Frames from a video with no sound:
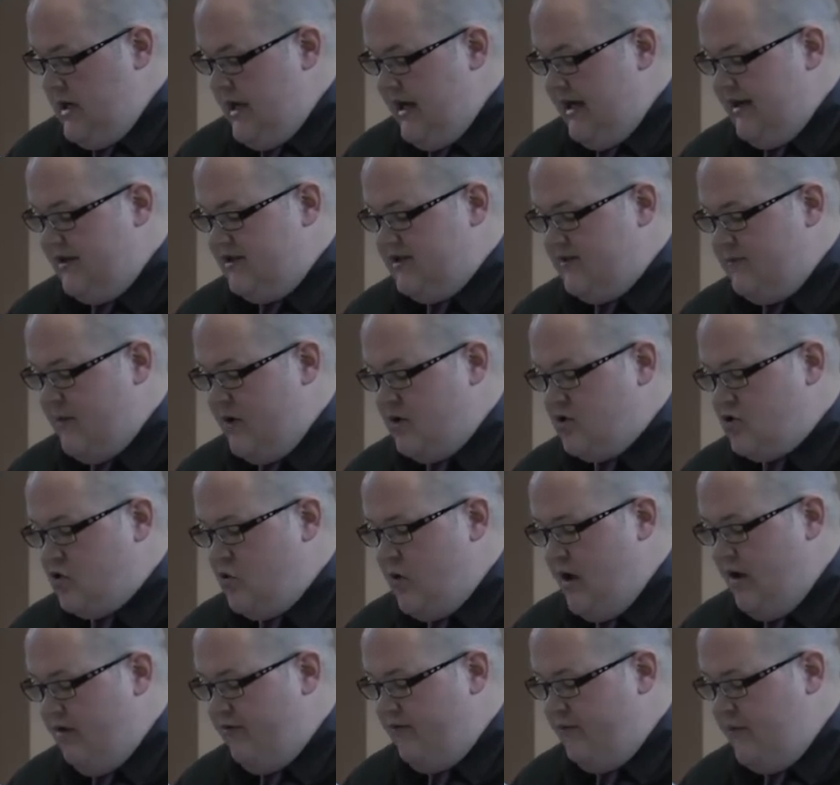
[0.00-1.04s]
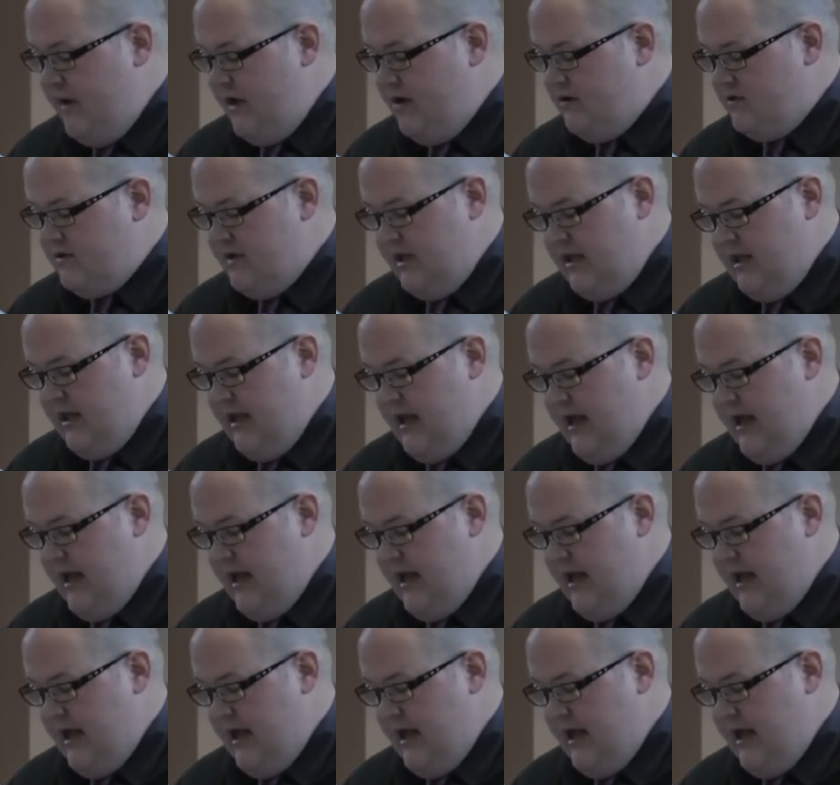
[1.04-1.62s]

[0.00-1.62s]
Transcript: It is about 12 meters in